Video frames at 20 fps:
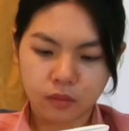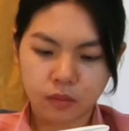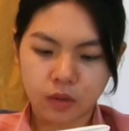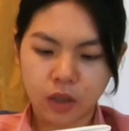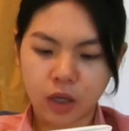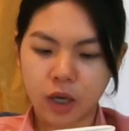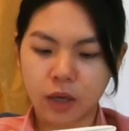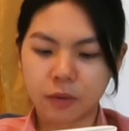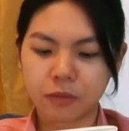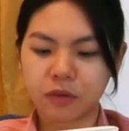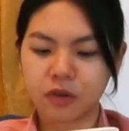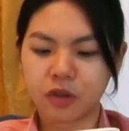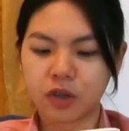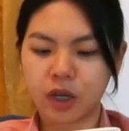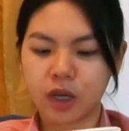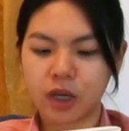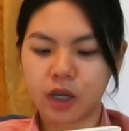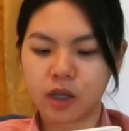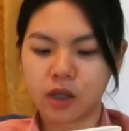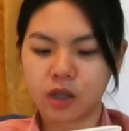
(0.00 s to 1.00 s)
have
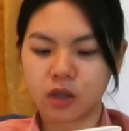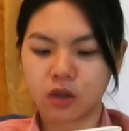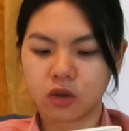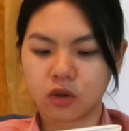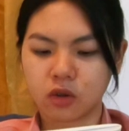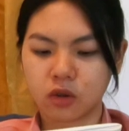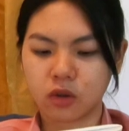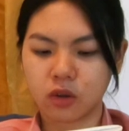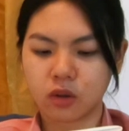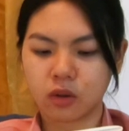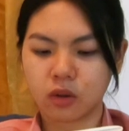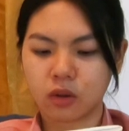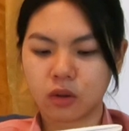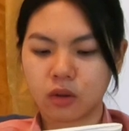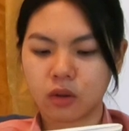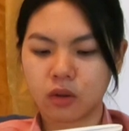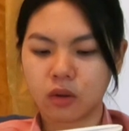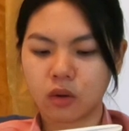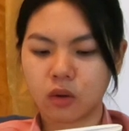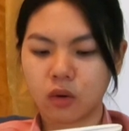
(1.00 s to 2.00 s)
changed
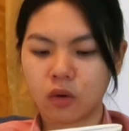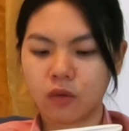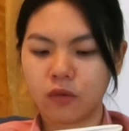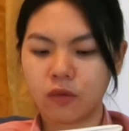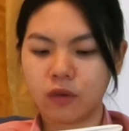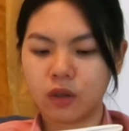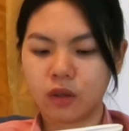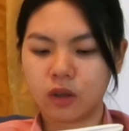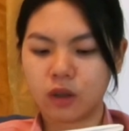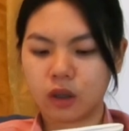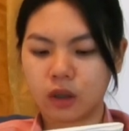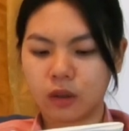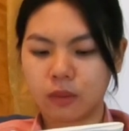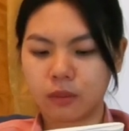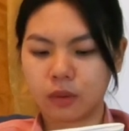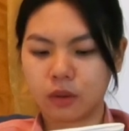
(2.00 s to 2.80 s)
over time.